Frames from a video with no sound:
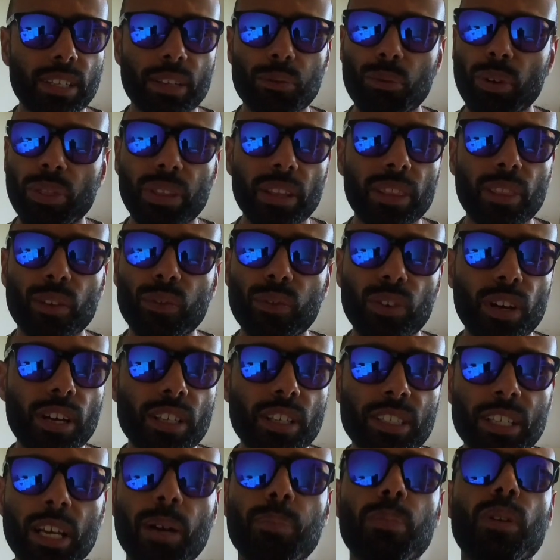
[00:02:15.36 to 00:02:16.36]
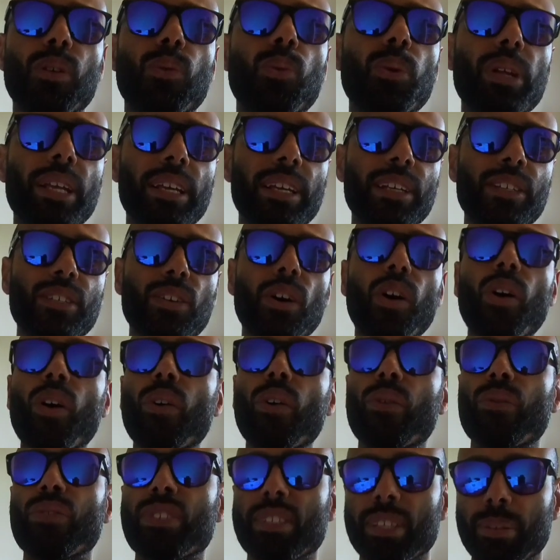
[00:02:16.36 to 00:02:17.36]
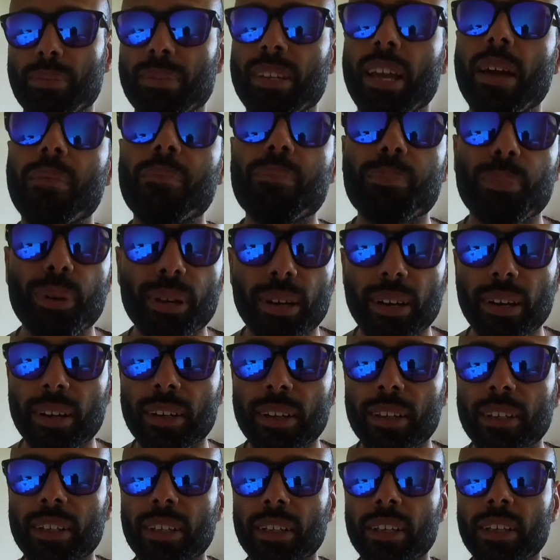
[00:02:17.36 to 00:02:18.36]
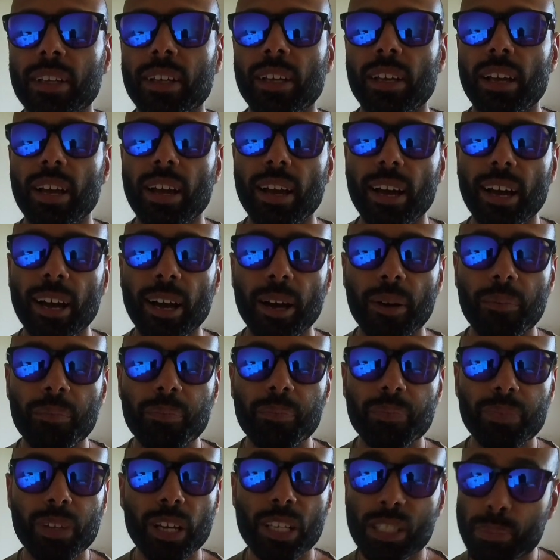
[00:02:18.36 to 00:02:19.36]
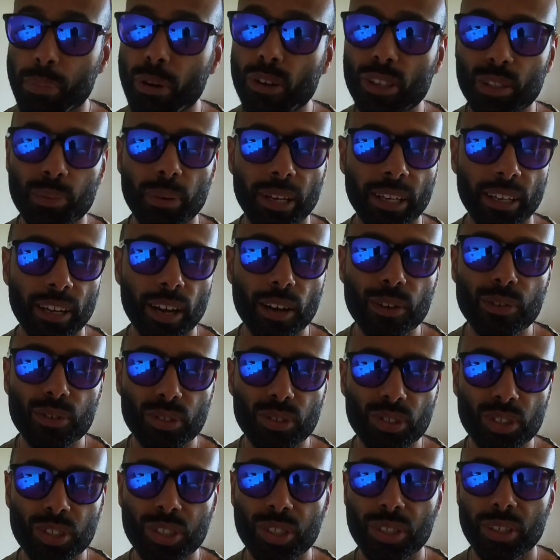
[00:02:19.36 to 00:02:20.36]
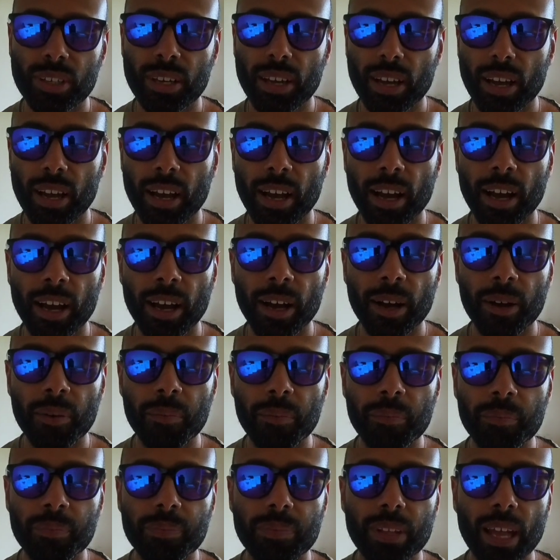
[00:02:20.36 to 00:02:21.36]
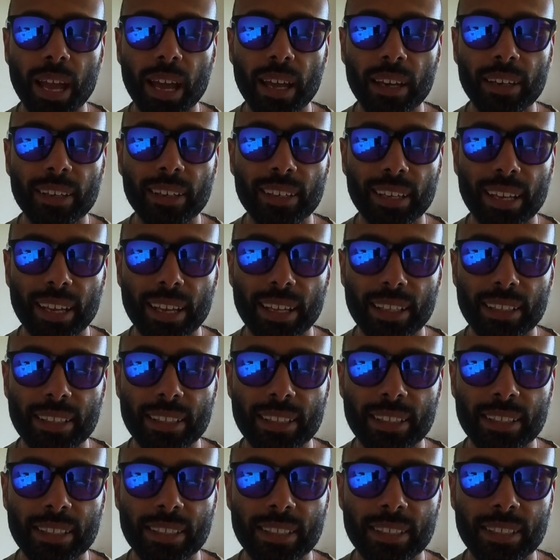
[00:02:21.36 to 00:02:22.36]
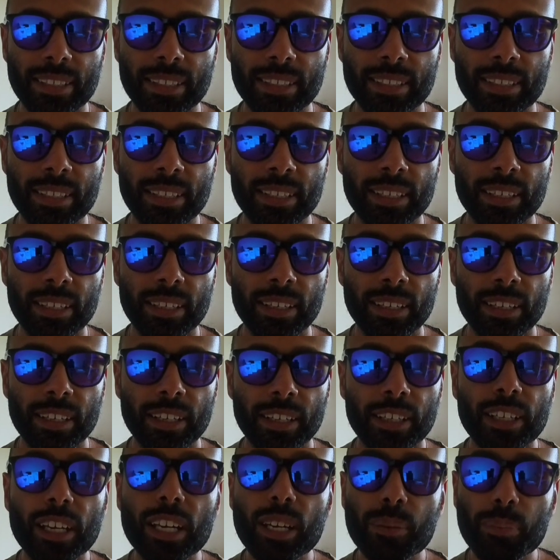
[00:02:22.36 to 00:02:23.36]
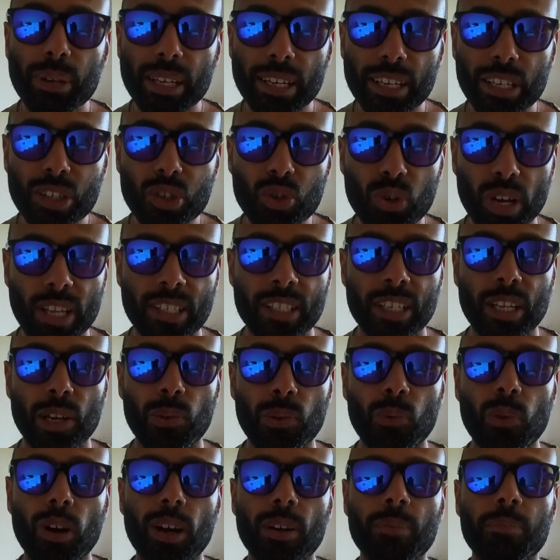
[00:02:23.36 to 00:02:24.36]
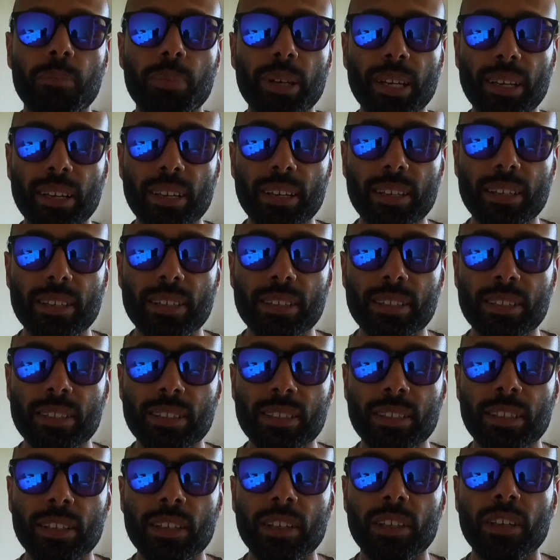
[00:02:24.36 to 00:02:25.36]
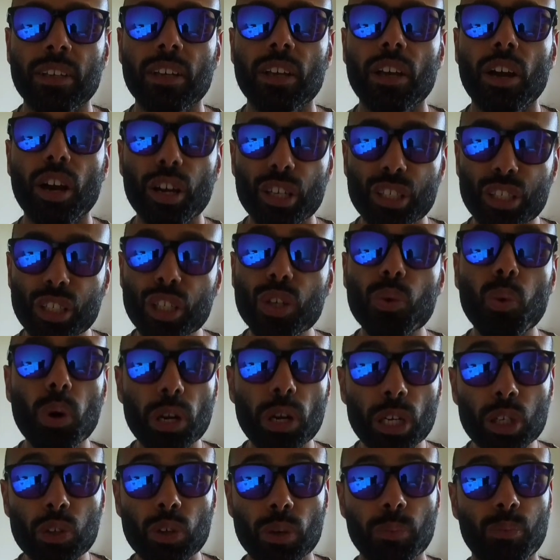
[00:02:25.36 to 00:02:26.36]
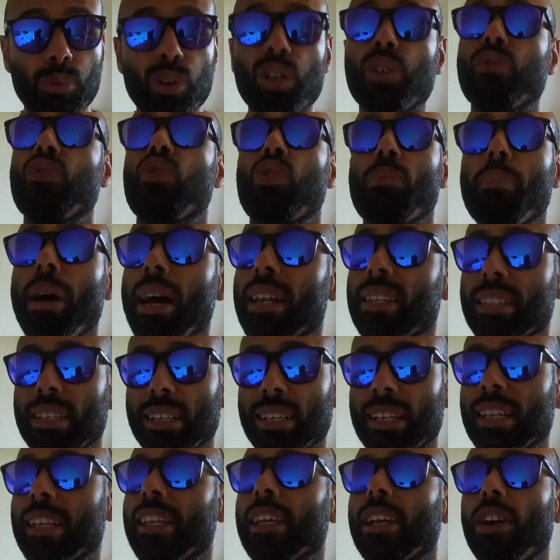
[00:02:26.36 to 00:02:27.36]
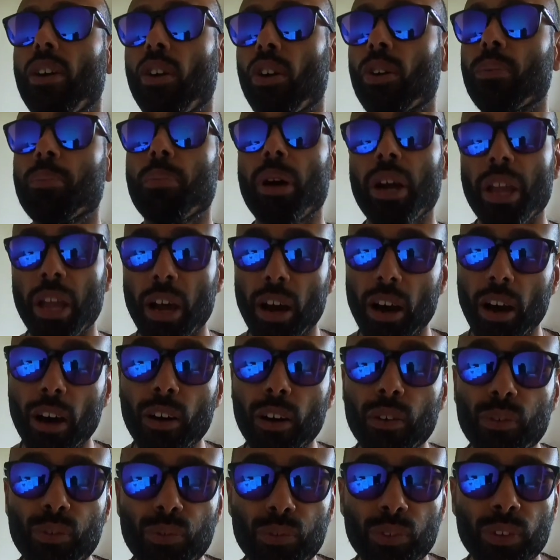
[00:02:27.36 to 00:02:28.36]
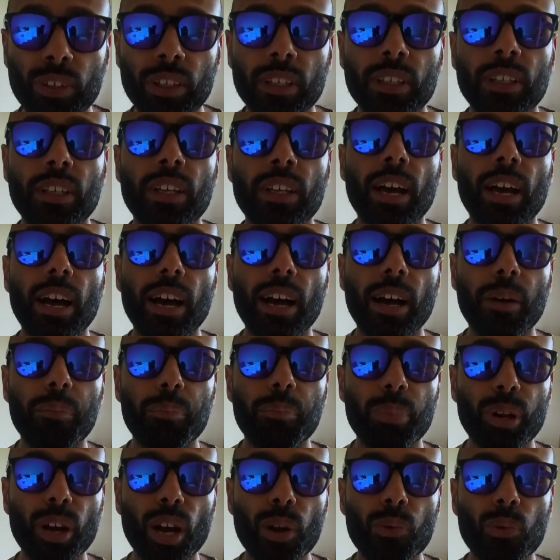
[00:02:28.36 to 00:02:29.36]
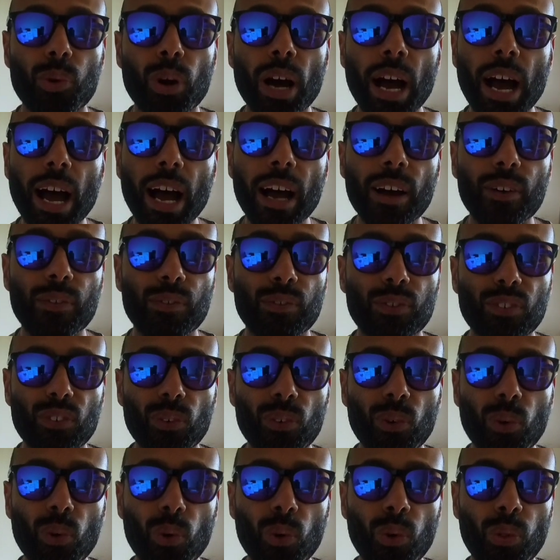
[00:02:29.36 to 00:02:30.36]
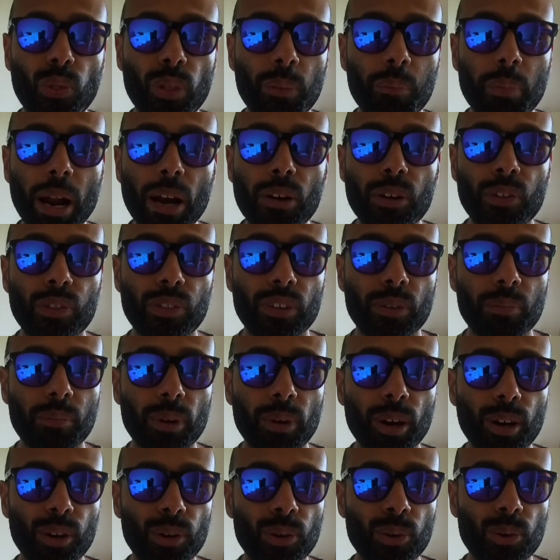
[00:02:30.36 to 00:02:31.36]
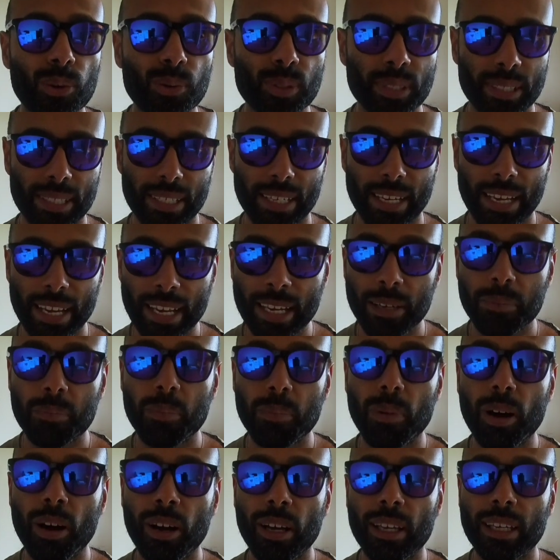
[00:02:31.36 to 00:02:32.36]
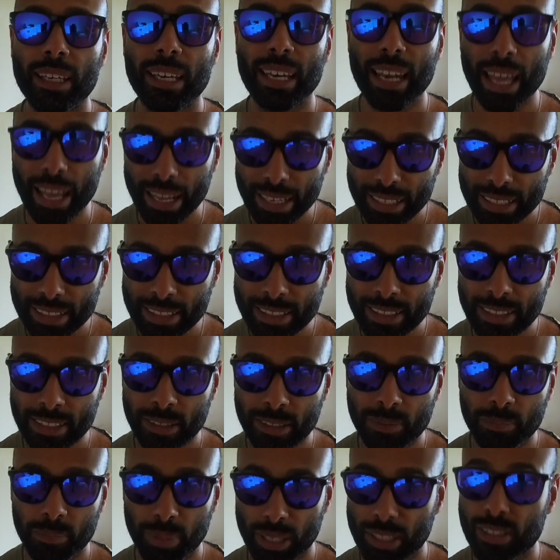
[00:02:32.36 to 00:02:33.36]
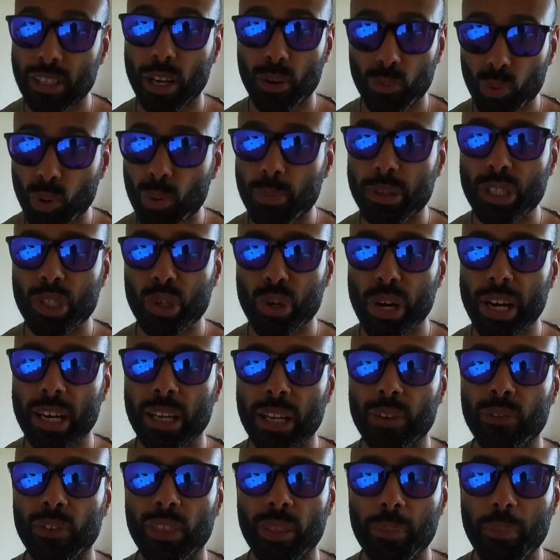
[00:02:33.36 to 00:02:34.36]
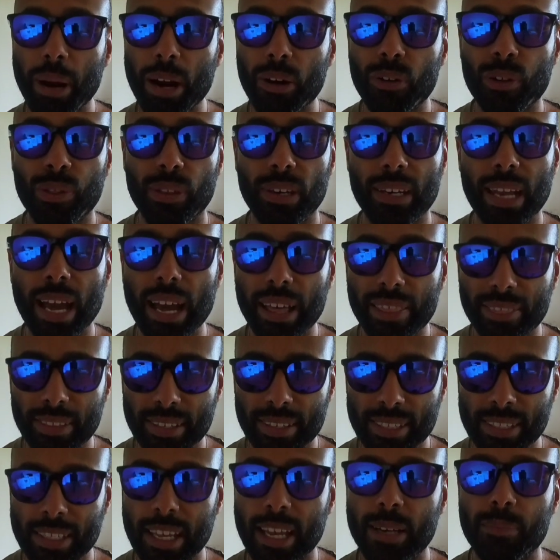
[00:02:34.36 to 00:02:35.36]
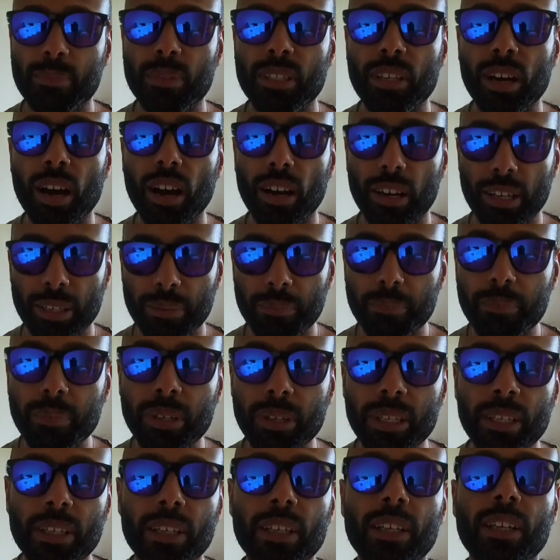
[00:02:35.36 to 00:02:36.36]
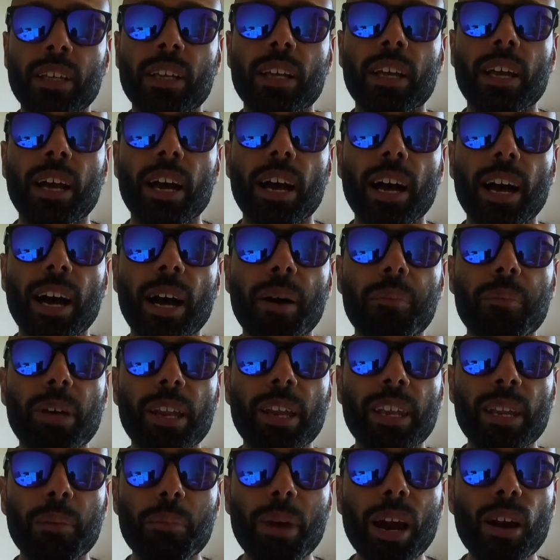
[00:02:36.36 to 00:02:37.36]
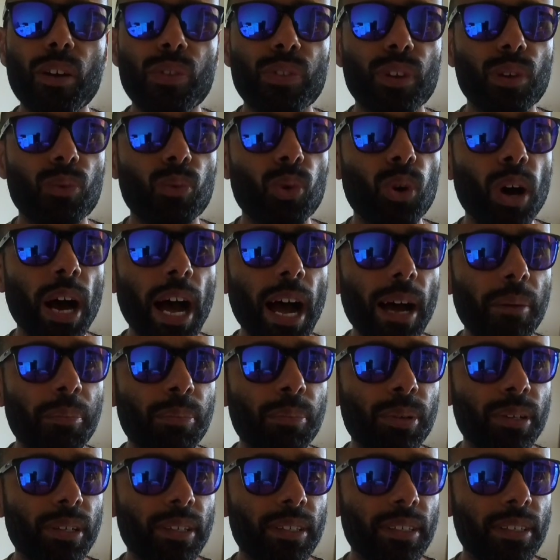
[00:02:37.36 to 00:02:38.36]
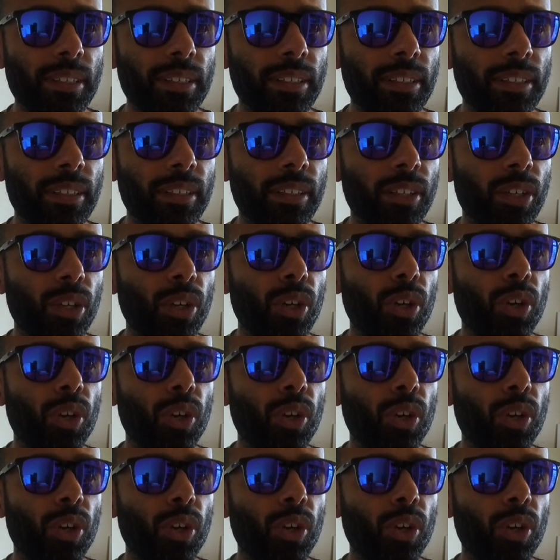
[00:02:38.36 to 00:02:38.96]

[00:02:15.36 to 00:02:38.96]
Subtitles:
within the first couple of weeks of September. I spoke to my coach, and it's going to be an interesting one because I do want to improve dramatically on my half. But I will have all the marathon miles in my legs because I will be training for the marathon at the same time. And the marathon will happen